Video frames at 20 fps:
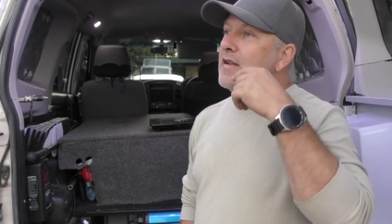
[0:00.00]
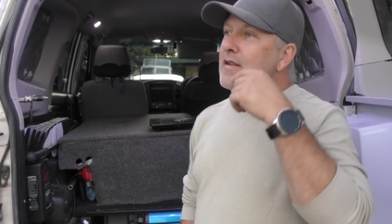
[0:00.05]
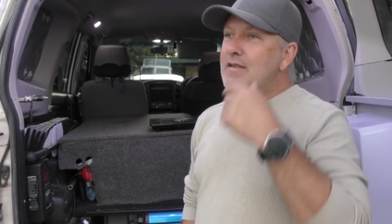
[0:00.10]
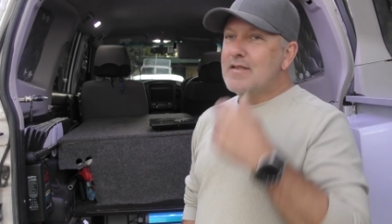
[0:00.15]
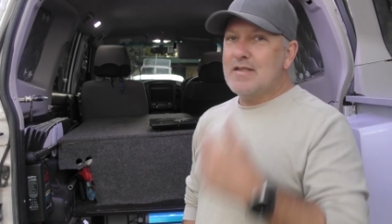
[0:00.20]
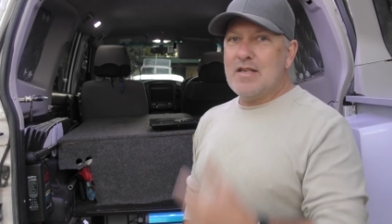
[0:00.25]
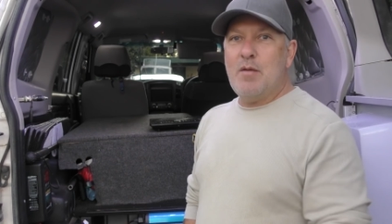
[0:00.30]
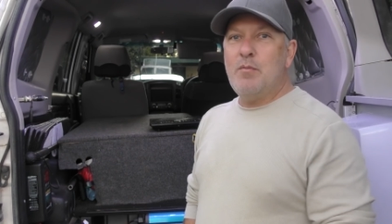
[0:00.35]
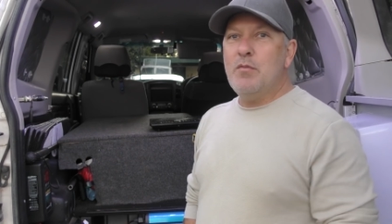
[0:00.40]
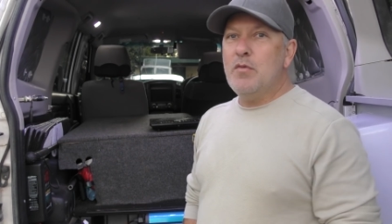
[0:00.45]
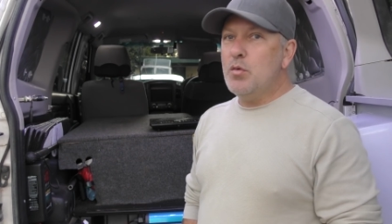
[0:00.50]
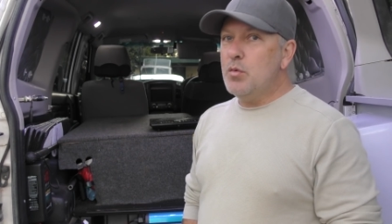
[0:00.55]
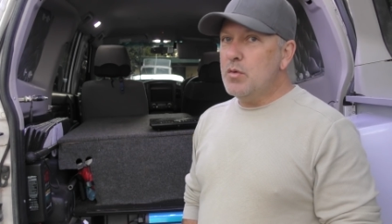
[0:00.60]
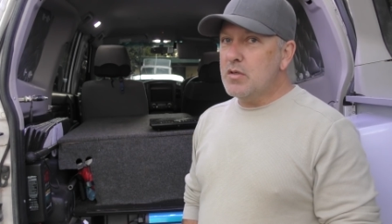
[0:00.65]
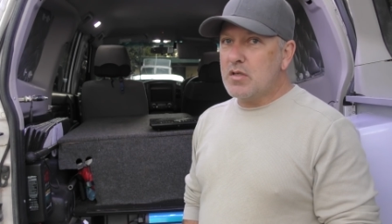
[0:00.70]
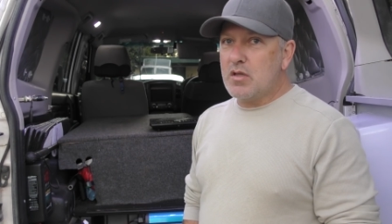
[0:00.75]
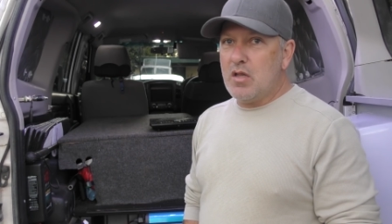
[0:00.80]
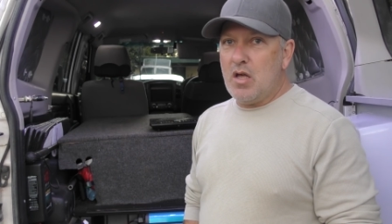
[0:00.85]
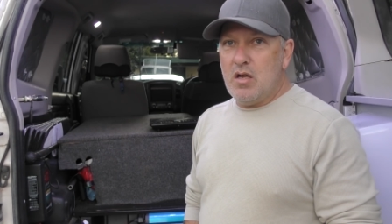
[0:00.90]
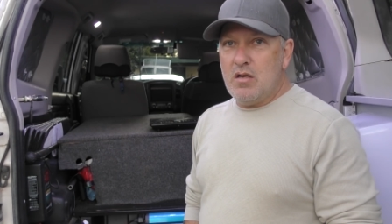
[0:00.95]
something that
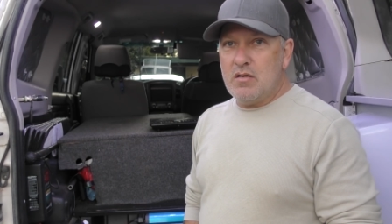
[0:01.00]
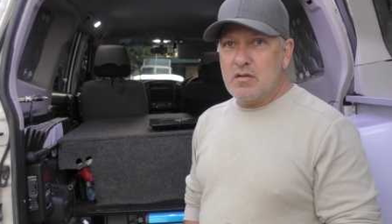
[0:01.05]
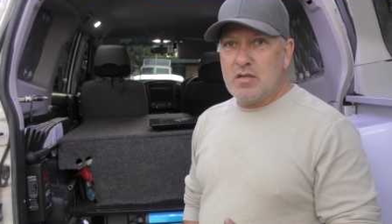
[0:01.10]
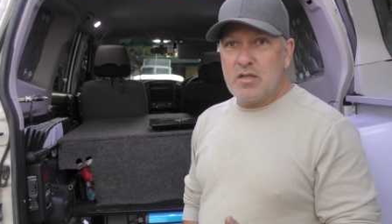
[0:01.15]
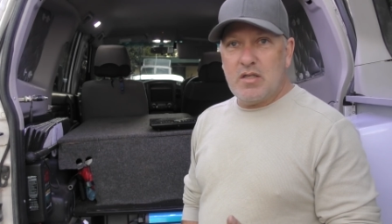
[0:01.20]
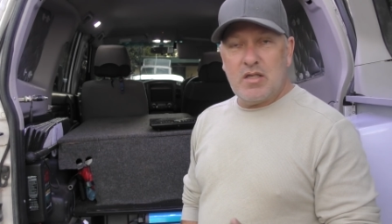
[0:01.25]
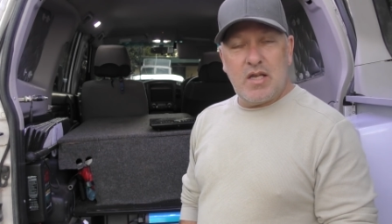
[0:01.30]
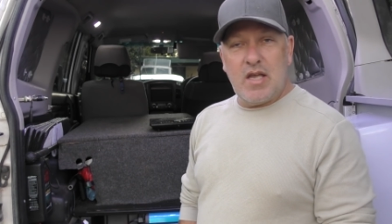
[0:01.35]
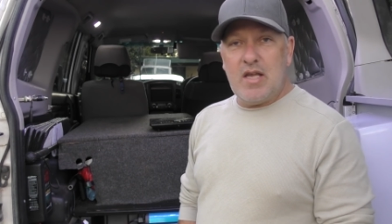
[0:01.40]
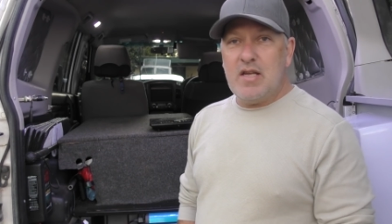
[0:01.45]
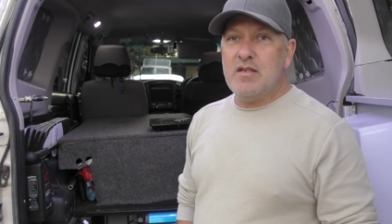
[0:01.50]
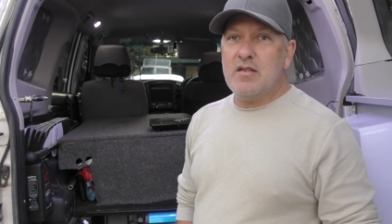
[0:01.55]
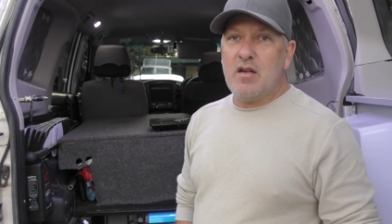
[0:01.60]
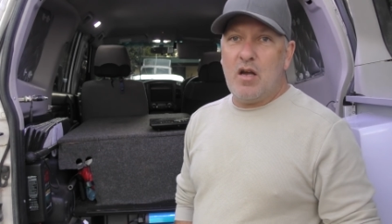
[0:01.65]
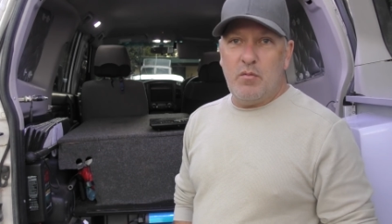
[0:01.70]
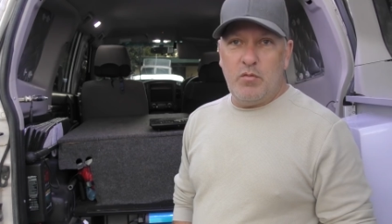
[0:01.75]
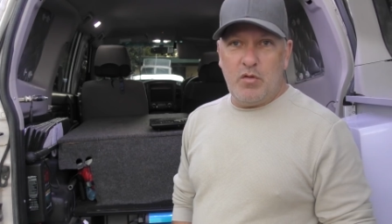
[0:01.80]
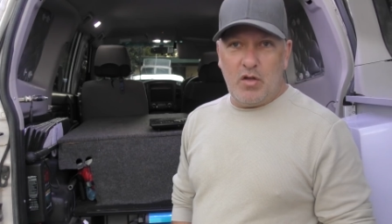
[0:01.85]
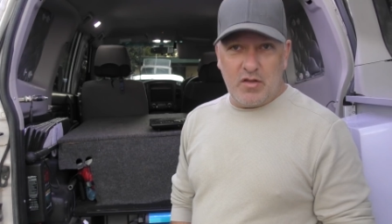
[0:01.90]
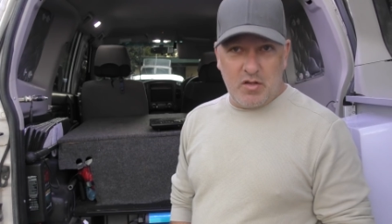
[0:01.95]
was close. Kings,
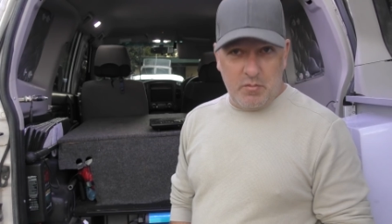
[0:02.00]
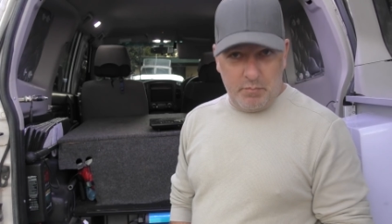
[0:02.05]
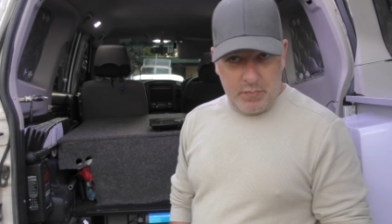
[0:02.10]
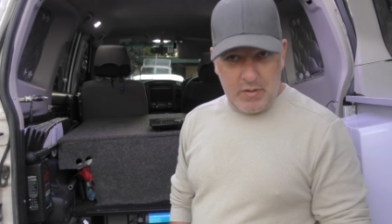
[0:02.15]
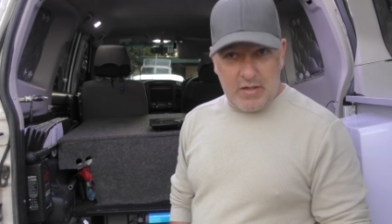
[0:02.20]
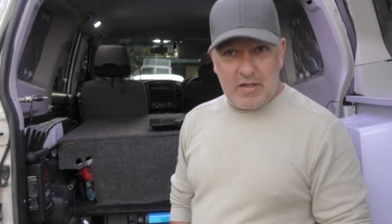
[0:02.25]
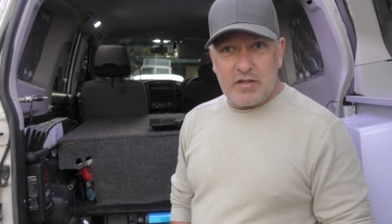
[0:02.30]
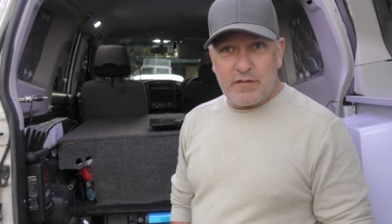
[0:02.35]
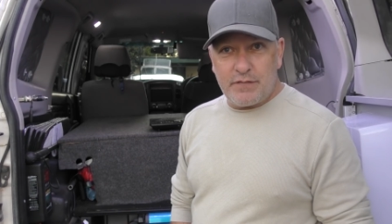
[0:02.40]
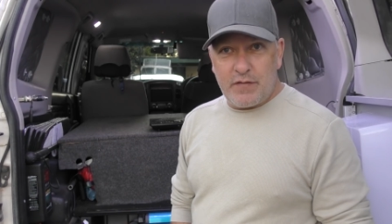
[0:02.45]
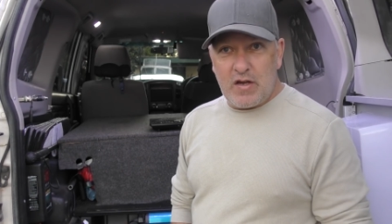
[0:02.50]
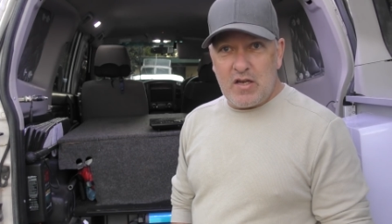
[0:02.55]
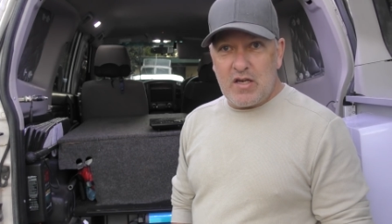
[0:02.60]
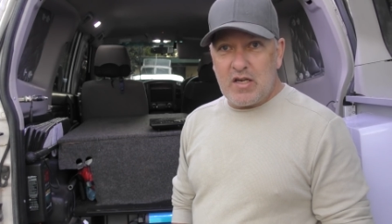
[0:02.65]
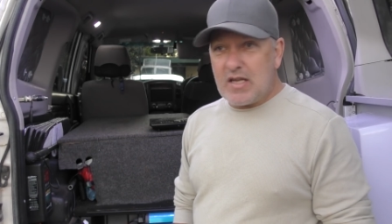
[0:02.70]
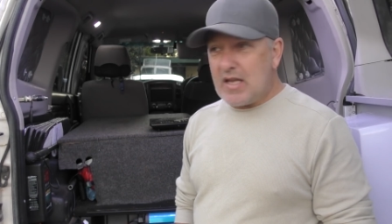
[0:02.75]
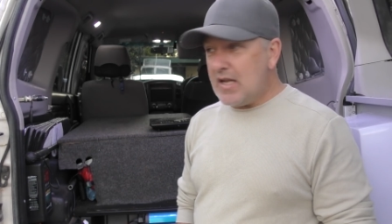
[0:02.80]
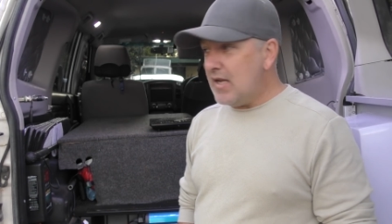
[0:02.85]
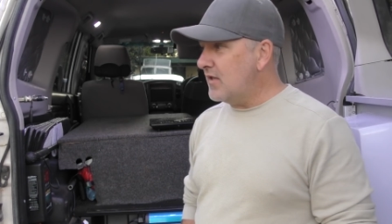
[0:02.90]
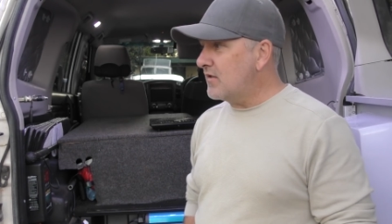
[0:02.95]
I'm not the biggest fan
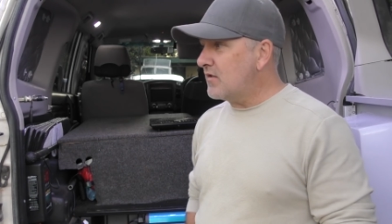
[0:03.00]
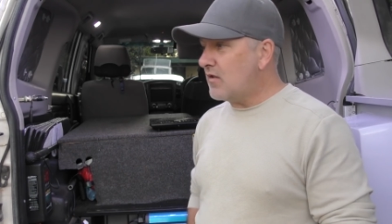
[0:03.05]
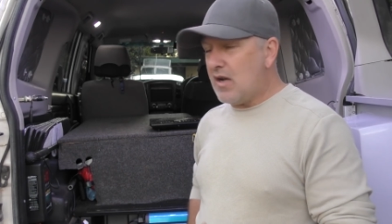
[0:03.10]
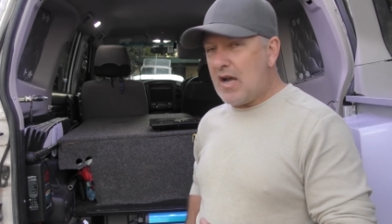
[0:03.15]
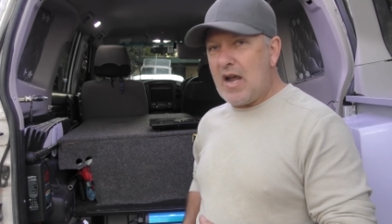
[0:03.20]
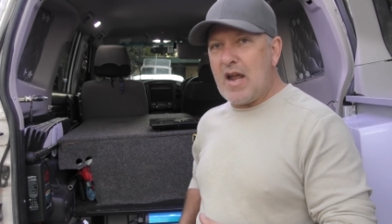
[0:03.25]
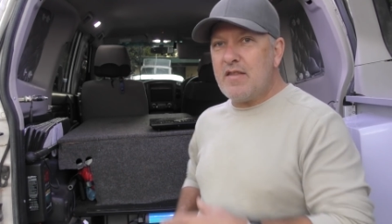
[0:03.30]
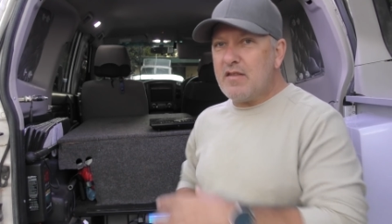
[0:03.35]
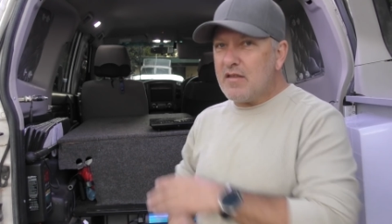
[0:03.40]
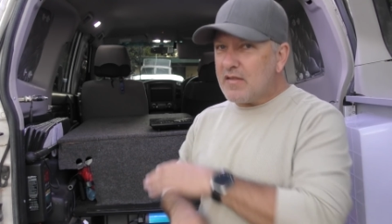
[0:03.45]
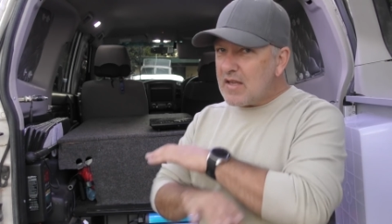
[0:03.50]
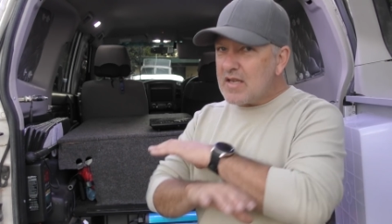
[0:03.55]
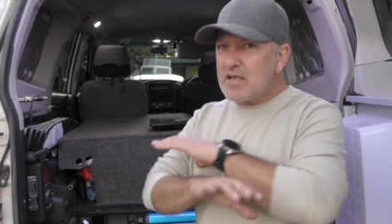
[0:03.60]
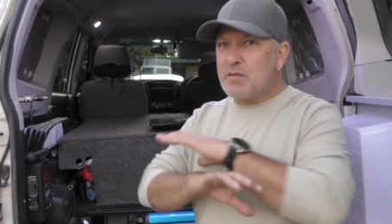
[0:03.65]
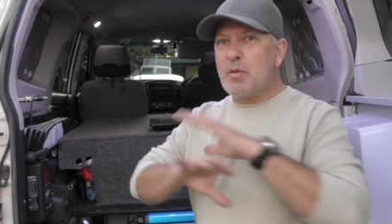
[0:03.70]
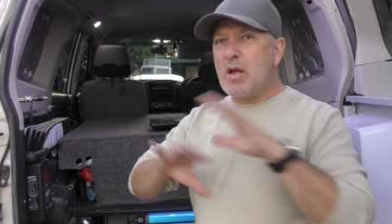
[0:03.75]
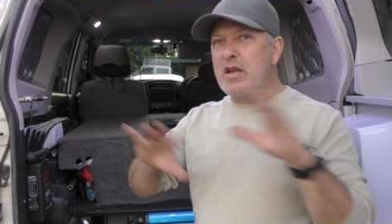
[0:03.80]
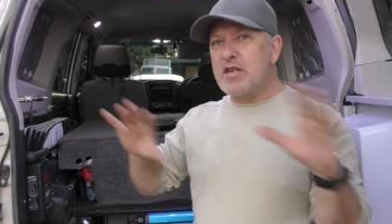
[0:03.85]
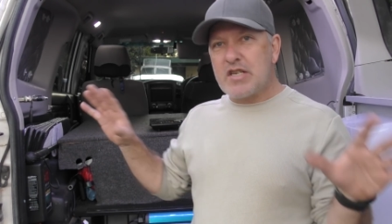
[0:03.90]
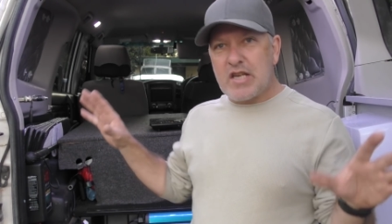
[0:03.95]
of Kings. I hate that they
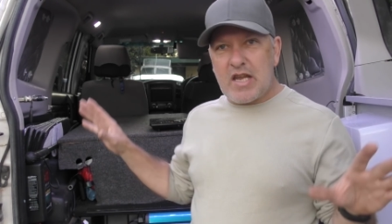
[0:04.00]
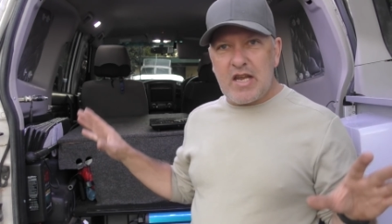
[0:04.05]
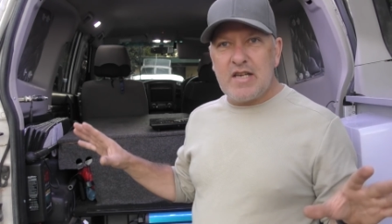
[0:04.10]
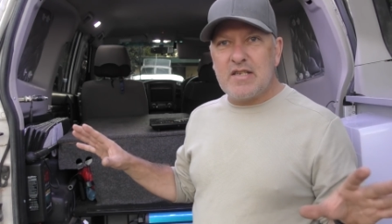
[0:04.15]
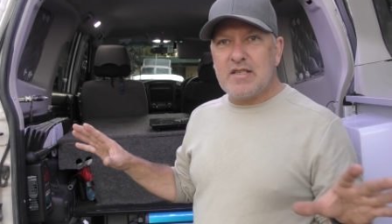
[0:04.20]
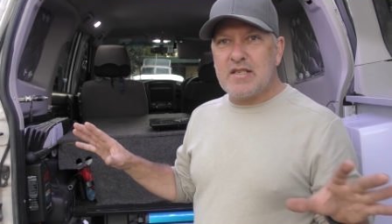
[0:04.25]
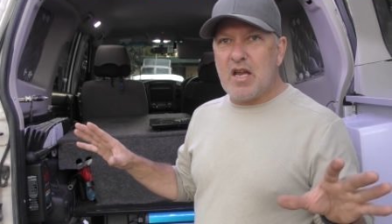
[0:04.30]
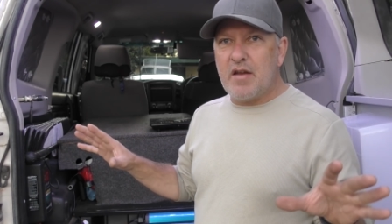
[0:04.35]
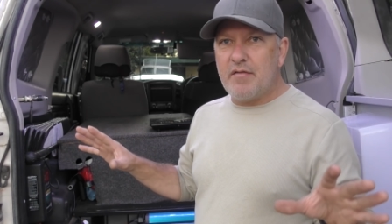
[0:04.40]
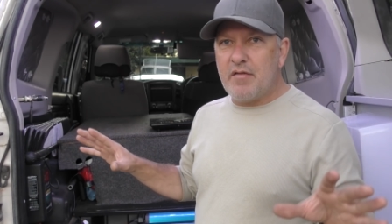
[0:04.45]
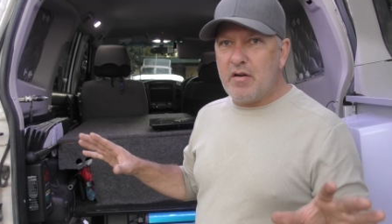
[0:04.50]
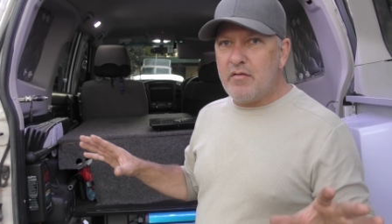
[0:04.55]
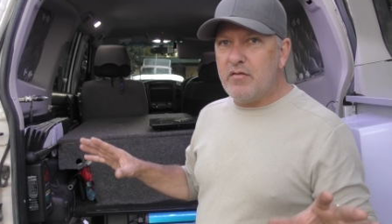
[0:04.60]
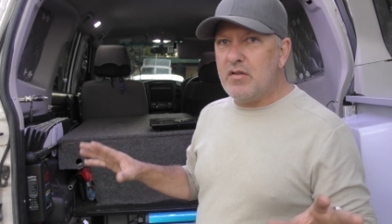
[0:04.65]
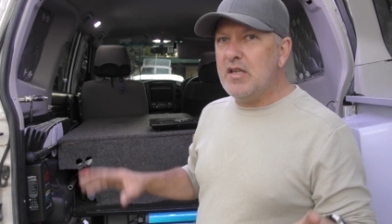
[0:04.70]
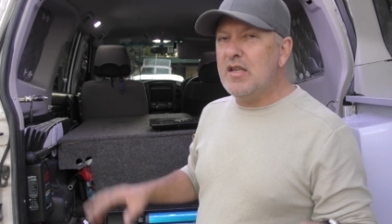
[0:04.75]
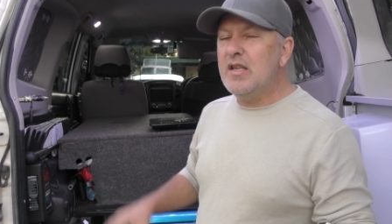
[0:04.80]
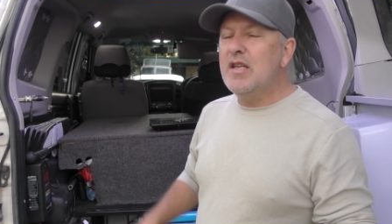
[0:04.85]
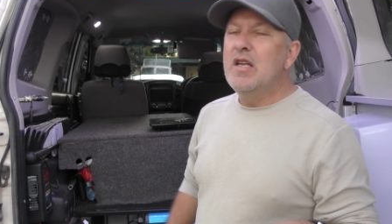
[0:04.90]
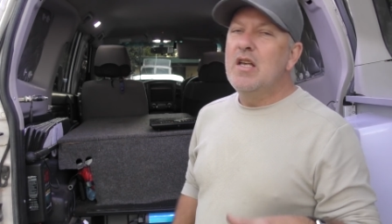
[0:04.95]
splash Kings over
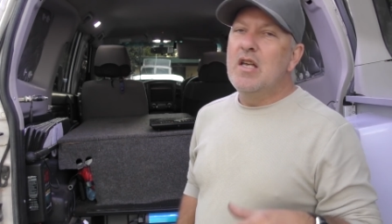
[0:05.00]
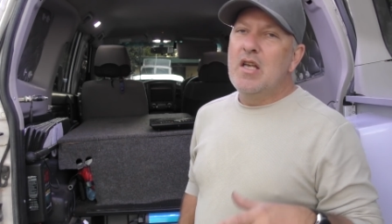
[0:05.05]
everything.